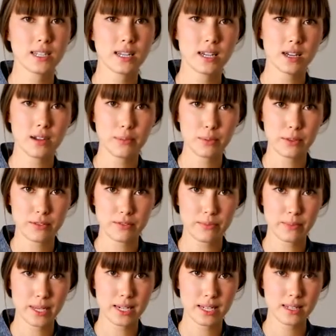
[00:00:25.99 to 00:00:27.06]
a couple of
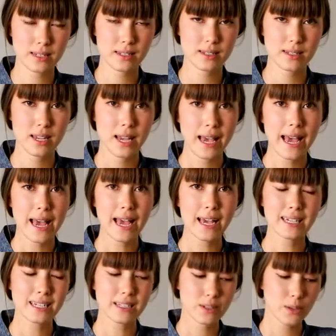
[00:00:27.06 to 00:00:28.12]
minutes
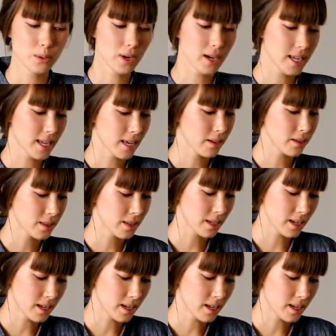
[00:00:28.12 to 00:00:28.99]
and it's quite healthy.